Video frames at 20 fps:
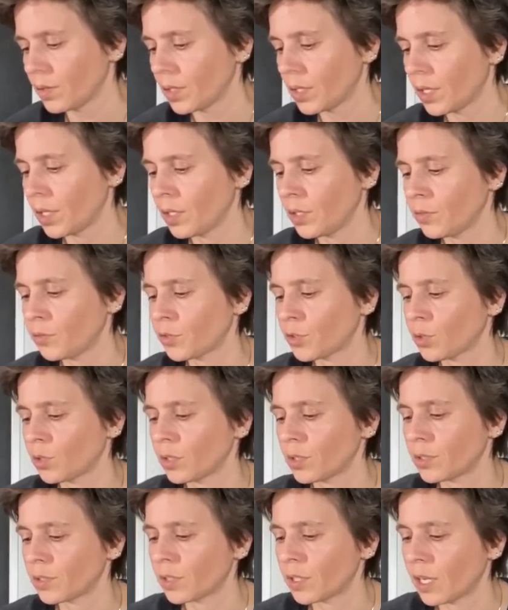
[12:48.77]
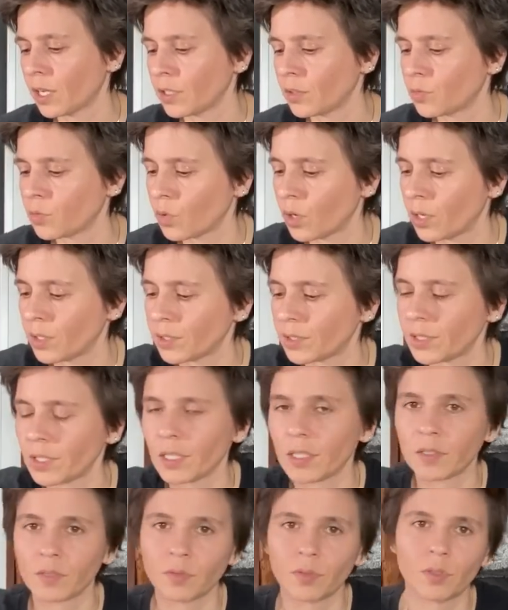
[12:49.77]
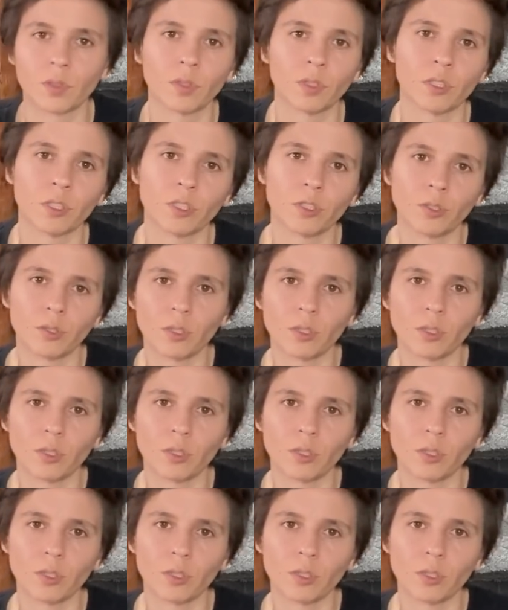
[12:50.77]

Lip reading: King of Swords, the Nine of Wands, the Eight of Swords.